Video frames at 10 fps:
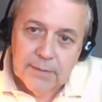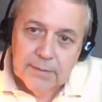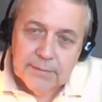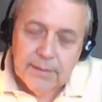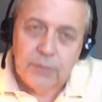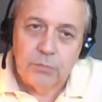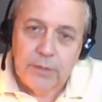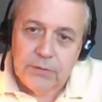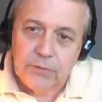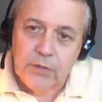than
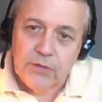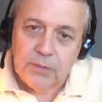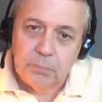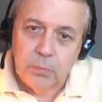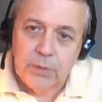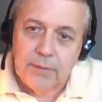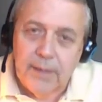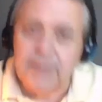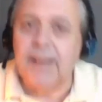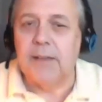researching and putting.
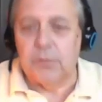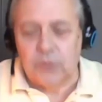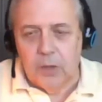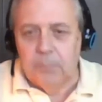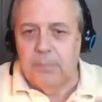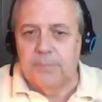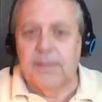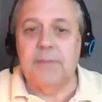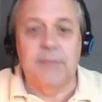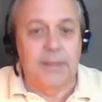And again, it's all.
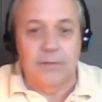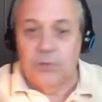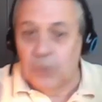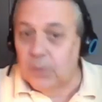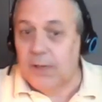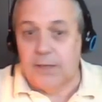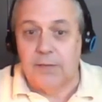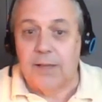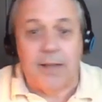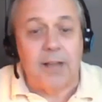And Dick, you and I.
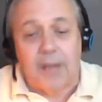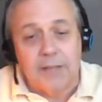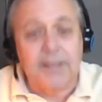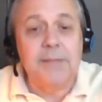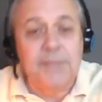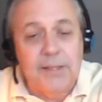I'll tell you, Dick,